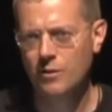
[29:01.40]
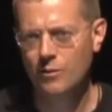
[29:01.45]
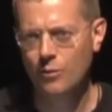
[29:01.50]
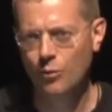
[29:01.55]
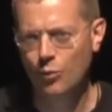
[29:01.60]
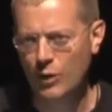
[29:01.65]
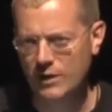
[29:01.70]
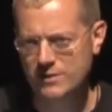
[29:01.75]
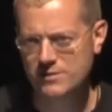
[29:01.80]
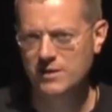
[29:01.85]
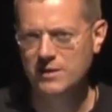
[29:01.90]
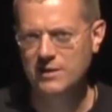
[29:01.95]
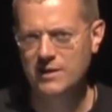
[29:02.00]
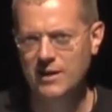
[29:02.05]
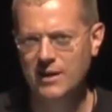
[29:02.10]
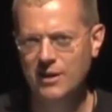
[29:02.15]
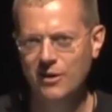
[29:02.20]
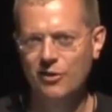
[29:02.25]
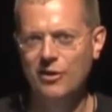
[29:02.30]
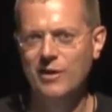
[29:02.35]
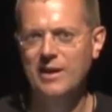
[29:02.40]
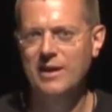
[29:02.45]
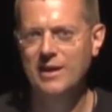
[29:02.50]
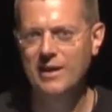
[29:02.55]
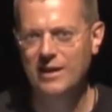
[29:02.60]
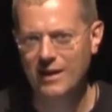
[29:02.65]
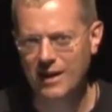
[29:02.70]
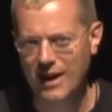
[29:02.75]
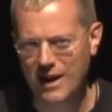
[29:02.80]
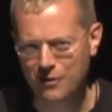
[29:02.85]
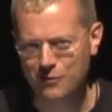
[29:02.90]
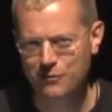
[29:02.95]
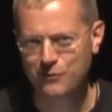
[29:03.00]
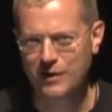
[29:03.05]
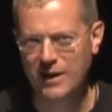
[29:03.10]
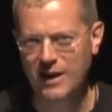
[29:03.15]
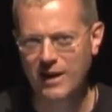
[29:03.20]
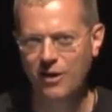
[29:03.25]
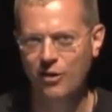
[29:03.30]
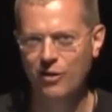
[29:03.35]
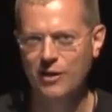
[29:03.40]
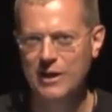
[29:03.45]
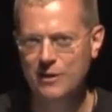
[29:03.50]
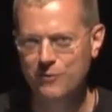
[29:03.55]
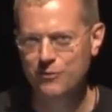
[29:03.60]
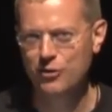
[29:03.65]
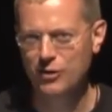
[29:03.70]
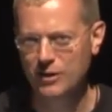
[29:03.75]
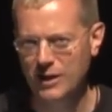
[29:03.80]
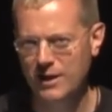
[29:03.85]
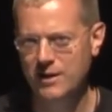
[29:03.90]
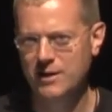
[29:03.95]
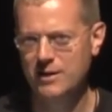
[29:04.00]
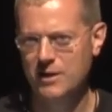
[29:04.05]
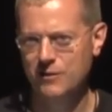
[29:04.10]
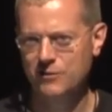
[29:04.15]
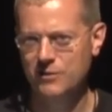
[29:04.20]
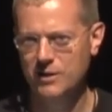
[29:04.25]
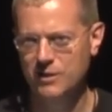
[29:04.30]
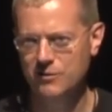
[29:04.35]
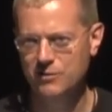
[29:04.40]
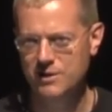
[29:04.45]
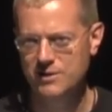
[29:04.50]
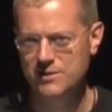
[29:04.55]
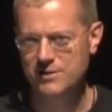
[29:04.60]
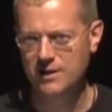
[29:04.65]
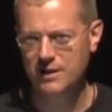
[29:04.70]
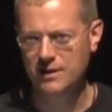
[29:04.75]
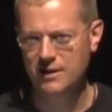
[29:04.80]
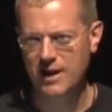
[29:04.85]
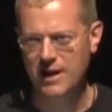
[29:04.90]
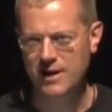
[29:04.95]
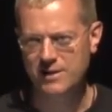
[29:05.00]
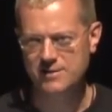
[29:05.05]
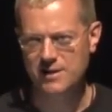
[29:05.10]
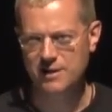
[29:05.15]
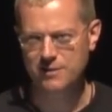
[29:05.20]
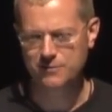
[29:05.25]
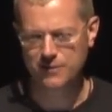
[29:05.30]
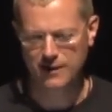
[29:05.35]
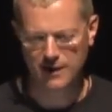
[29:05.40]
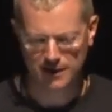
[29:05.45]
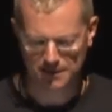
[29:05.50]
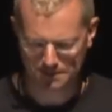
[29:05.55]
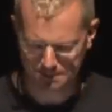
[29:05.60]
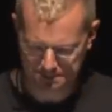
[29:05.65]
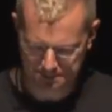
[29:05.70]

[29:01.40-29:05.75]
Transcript: once a year at a fair if you're lucky enough to live in a city that has that fair.